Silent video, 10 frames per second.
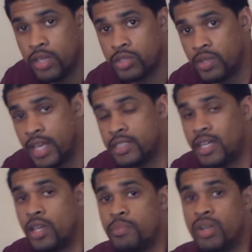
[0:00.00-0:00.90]
So that's
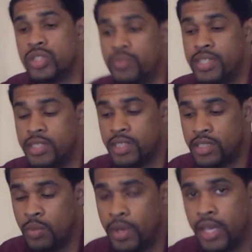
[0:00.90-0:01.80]
how you brush
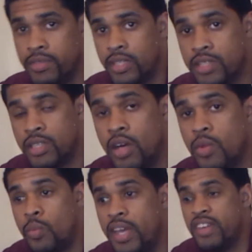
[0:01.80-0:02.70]
360 waves. There's
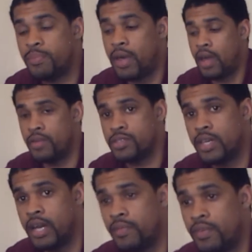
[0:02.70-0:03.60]
other wave patterns. You
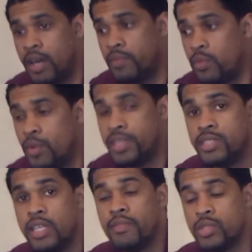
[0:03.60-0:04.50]
got 540s,
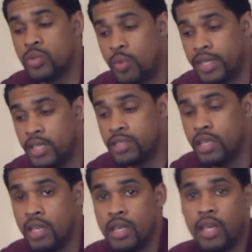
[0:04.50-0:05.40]
720s.
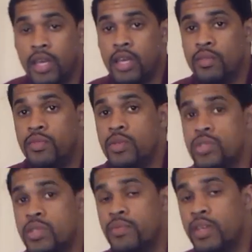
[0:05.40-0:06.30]
In
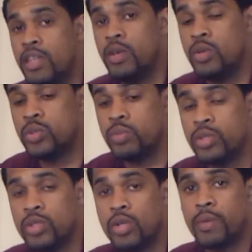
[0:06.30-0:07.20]
future videos we'll
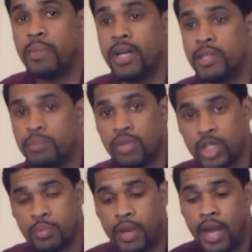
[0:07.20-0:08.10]
talk about the
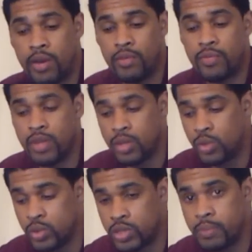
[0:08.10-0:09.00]
brush pattern for
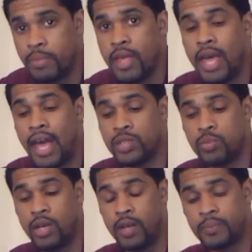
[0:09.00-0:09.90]
those as
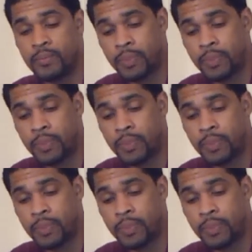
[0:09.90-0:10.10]
well.